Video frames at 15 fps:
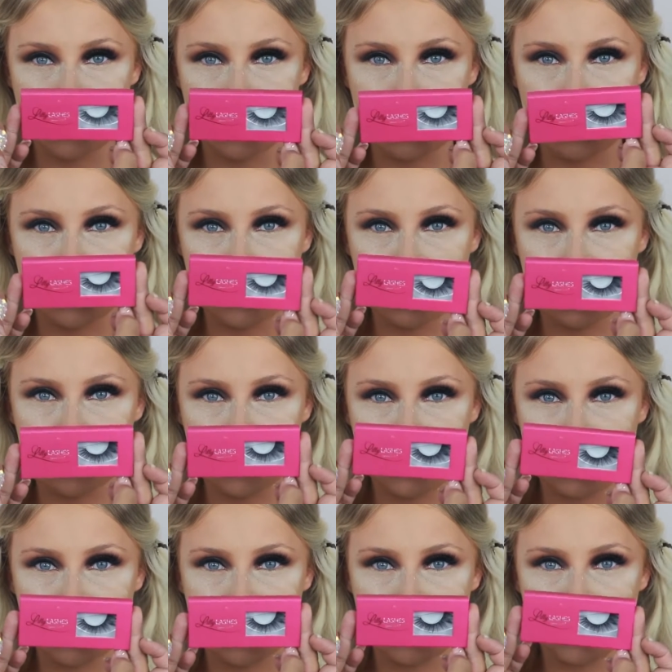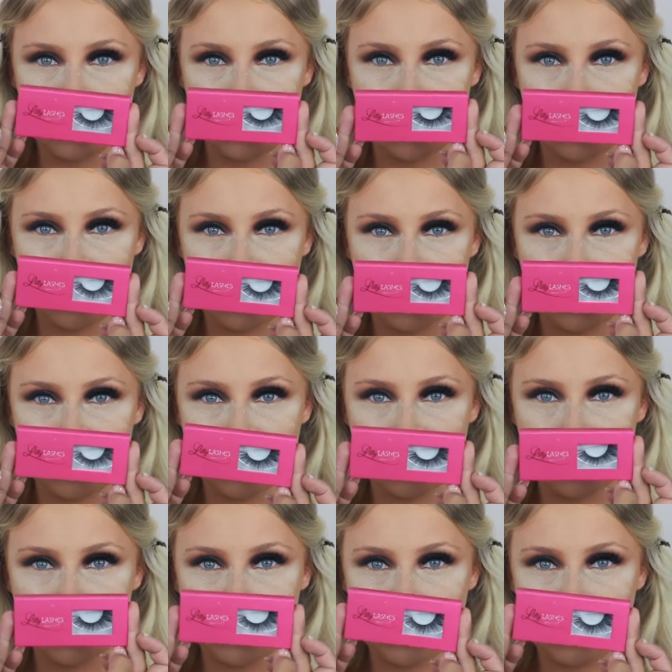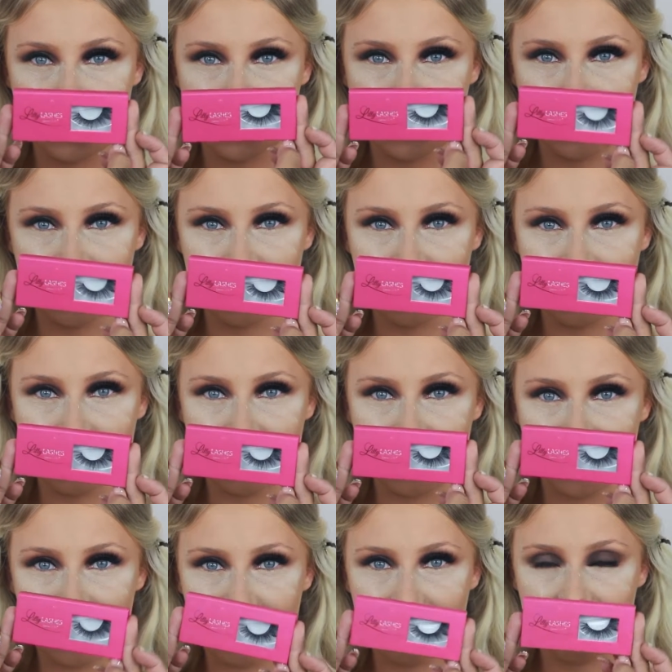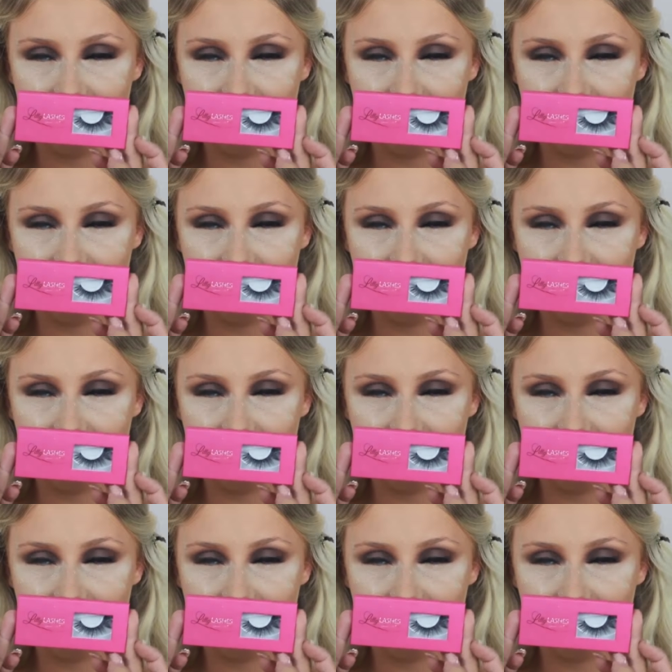I am going to take this one called Lush